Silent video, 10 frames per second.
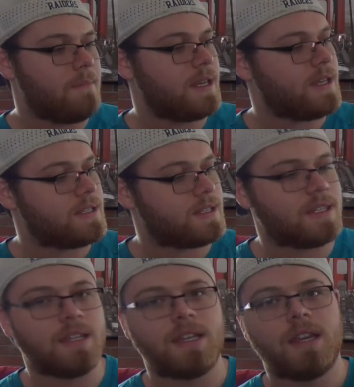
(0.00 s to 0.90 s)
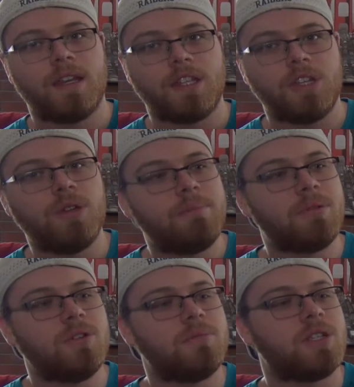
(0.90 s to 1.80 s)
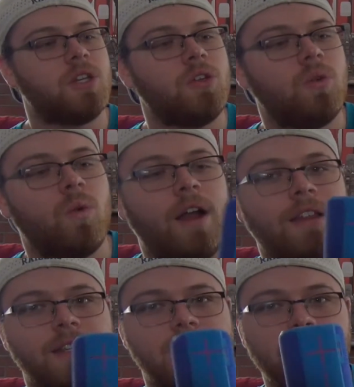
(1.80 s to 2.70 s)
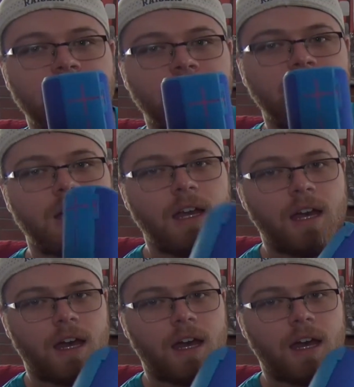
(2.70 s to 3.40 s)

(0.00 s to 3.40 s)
is the UE Boom 2 wireless speaker.